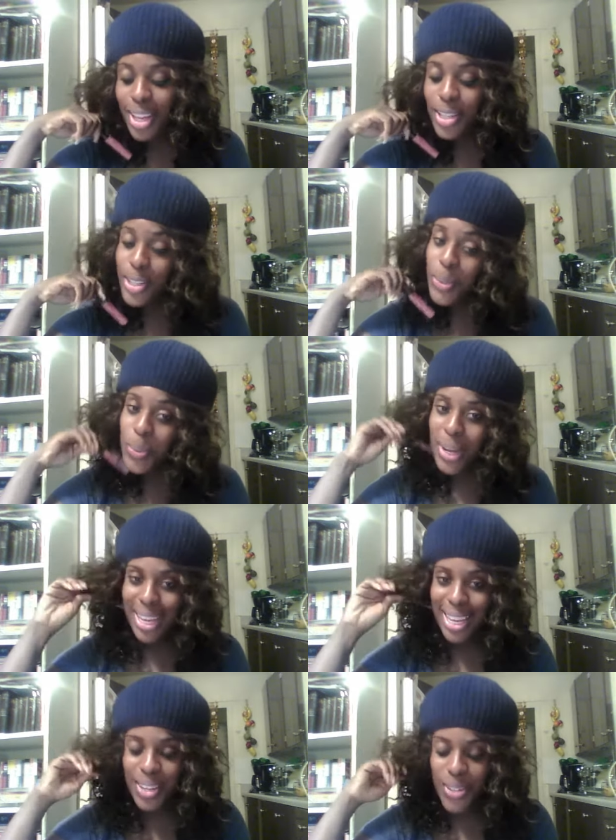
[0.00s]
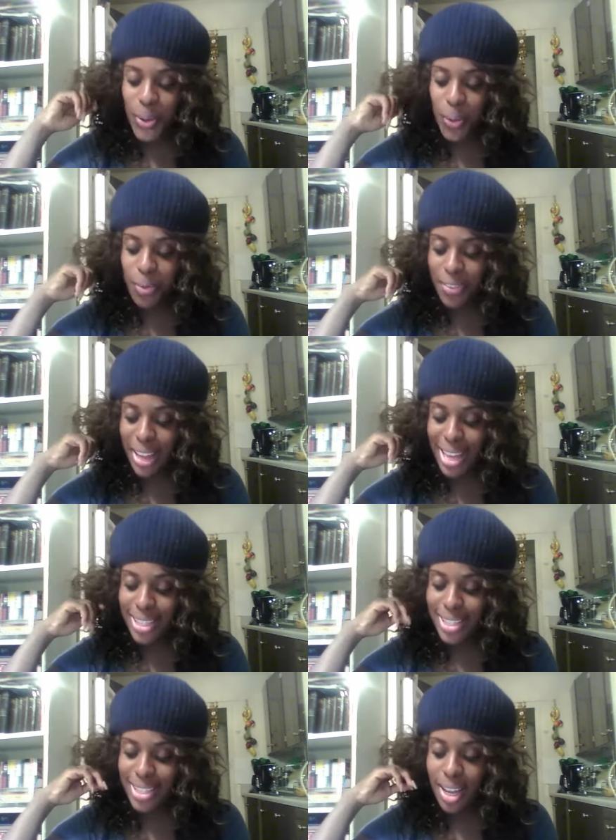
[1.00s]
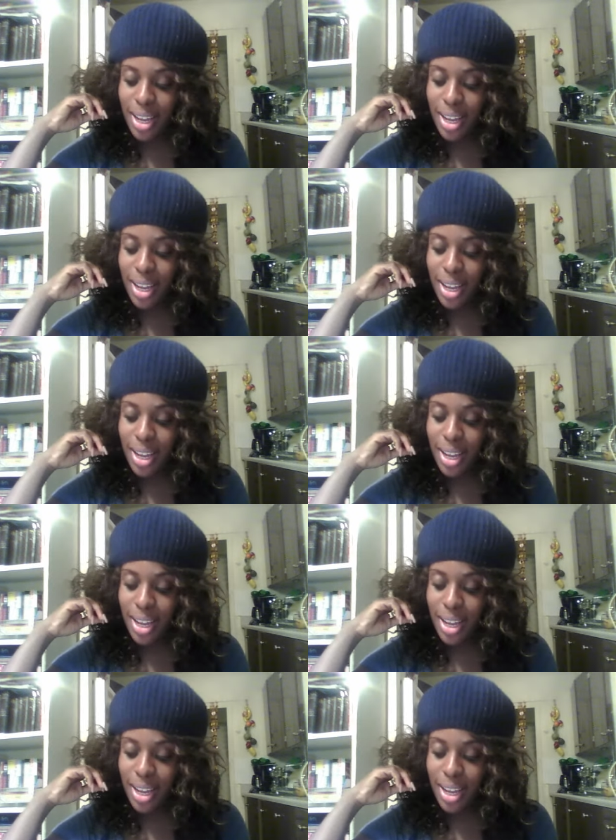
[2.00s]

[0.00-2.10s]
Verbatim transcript: Two, heels or flats.